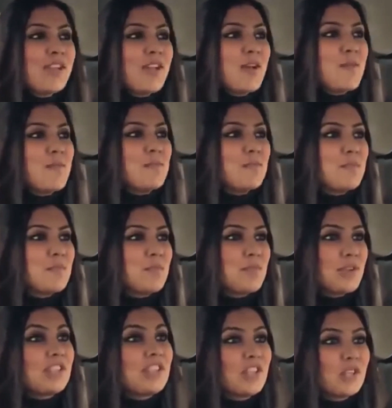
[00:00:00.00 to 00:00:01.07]
um,
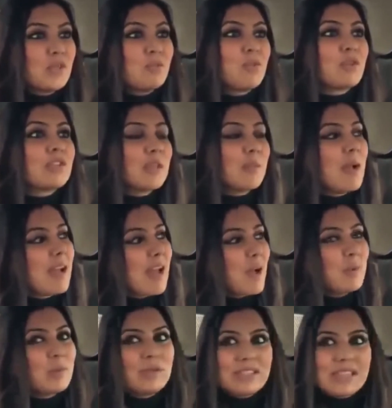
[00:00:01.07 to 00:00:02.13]
British Muslim, and
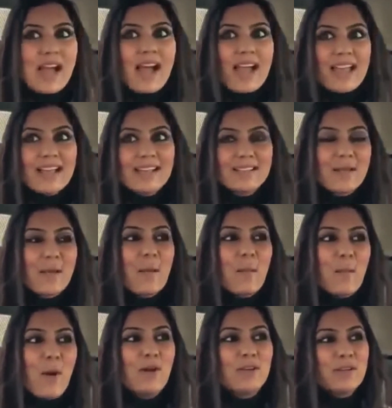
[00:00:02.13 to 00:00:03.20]
I will die as a
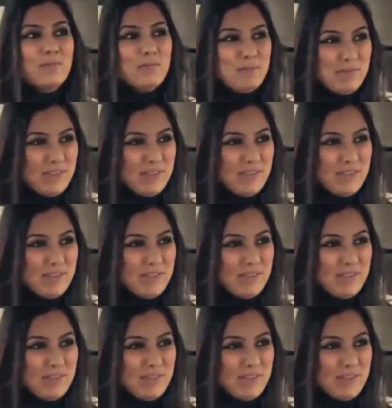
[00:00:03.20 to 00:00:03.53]
modern